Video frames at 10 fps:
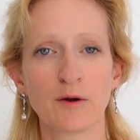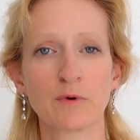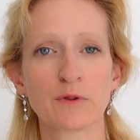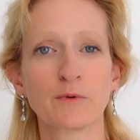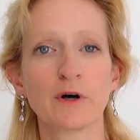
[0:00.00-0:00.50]

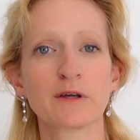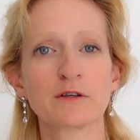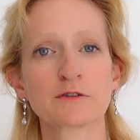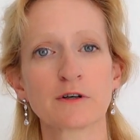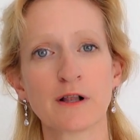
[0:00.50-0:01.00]
with what
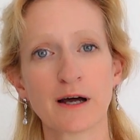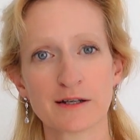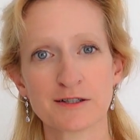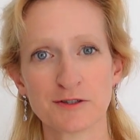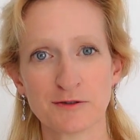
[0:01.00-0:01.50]
internal
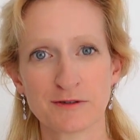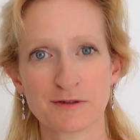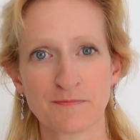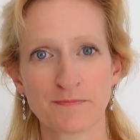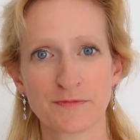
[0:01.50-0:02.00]
attitude
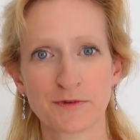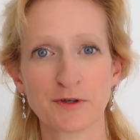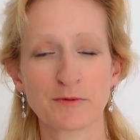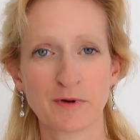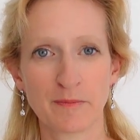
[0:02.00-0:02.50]
do
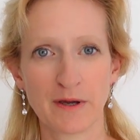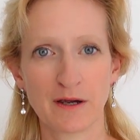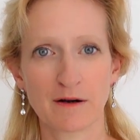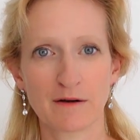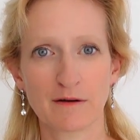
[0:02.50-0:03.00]
you
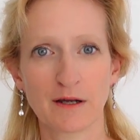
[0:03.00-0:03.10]
prepare?